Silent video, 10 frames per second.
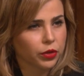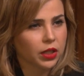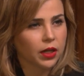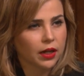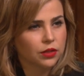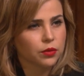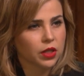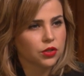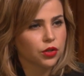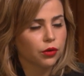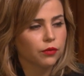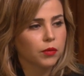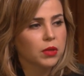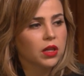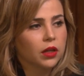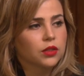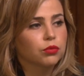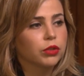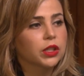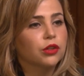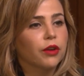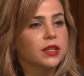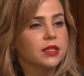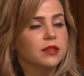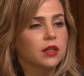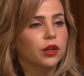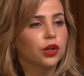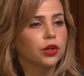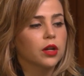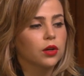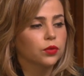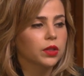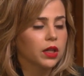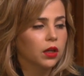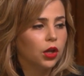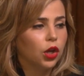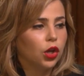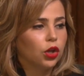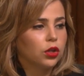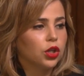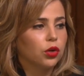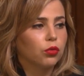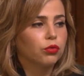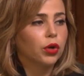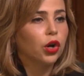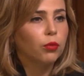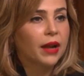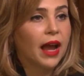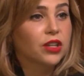The Mother's Day post not only signaled Mae's impending motherhood but also served as a